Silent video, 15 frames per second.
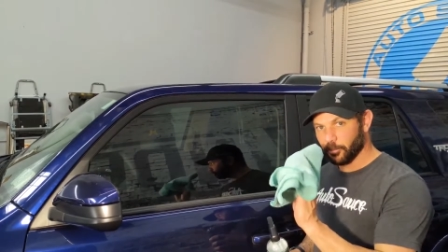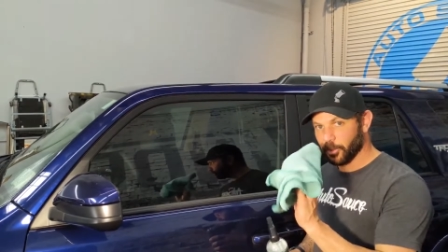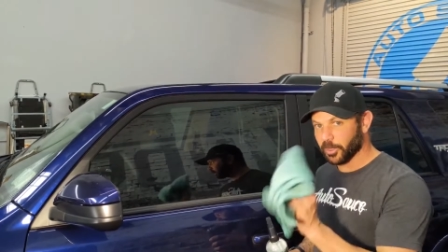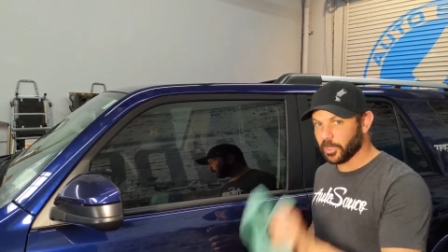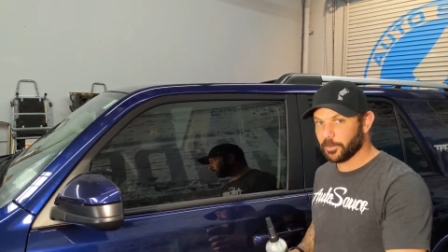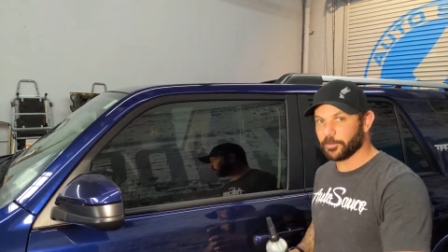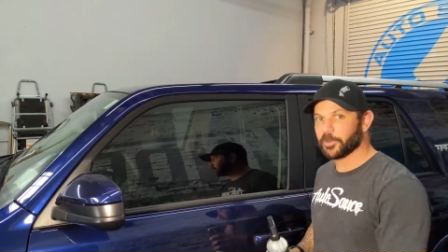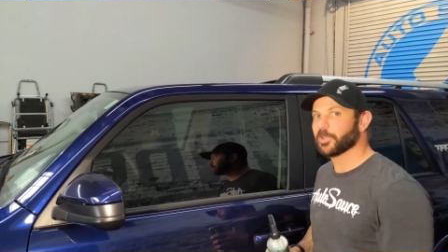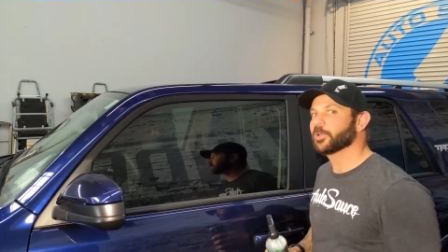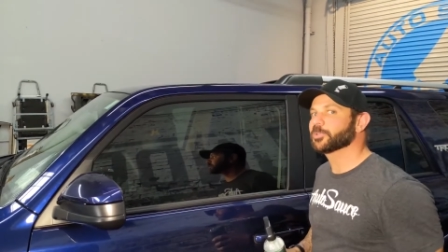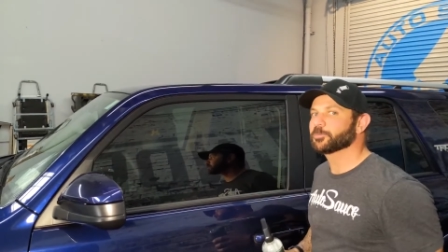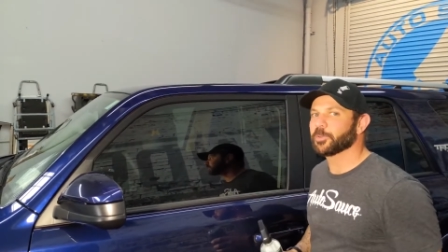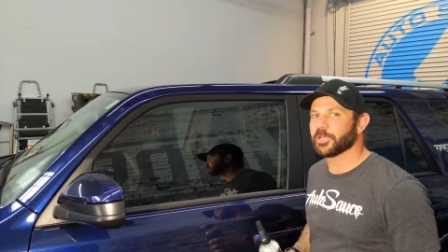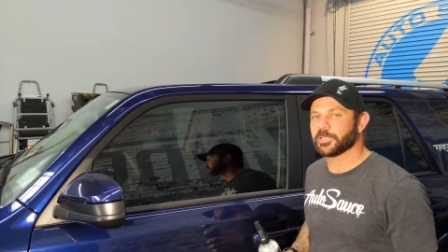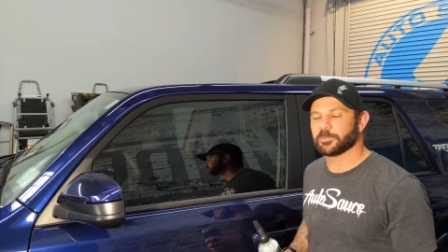pick up an
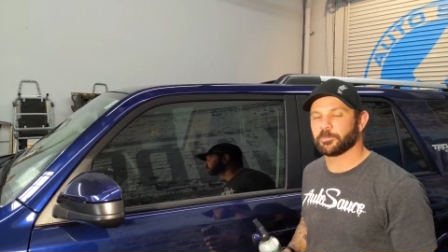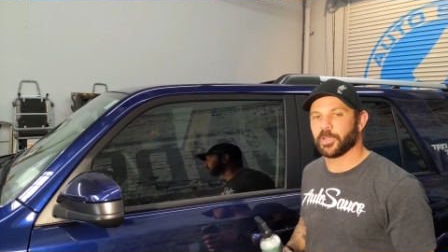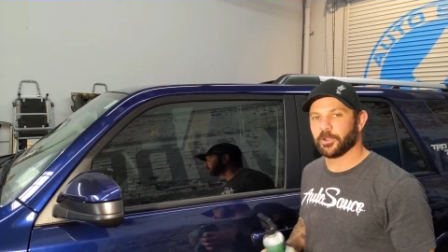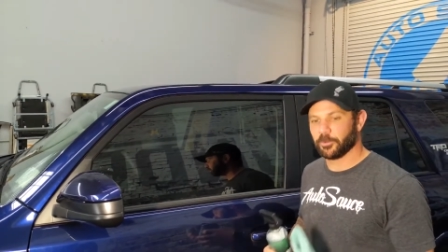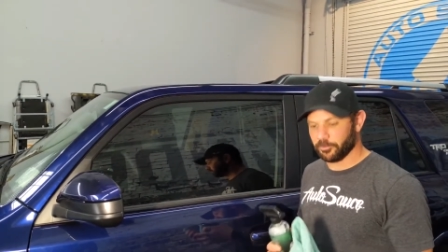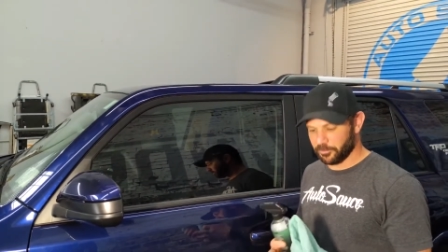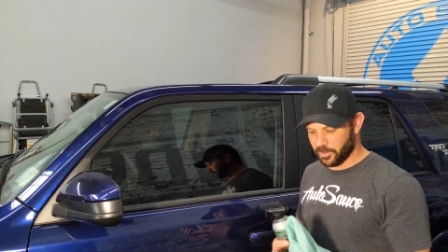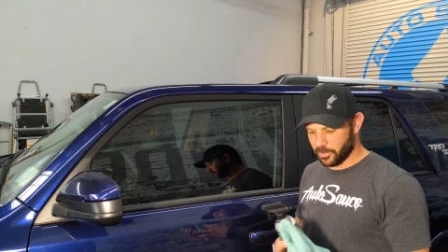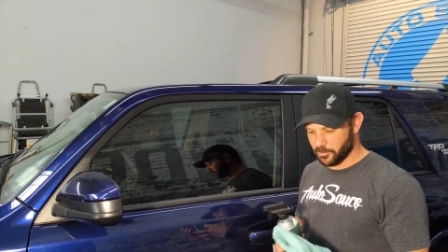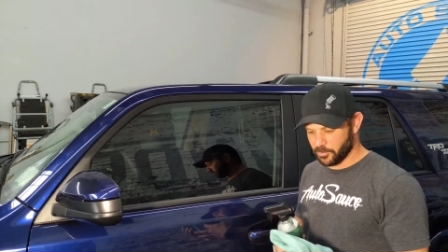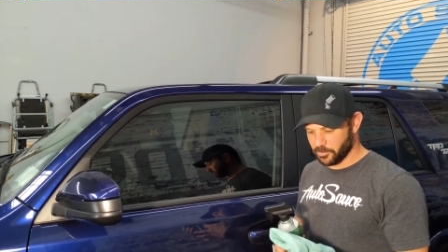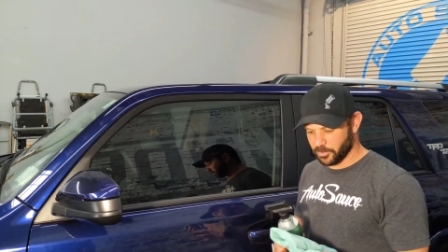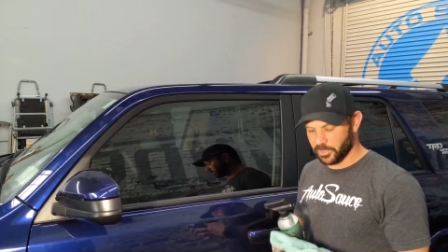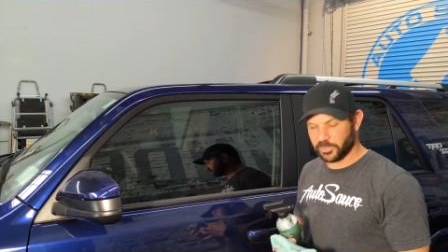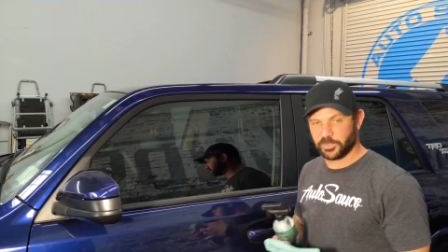allspice microfiber.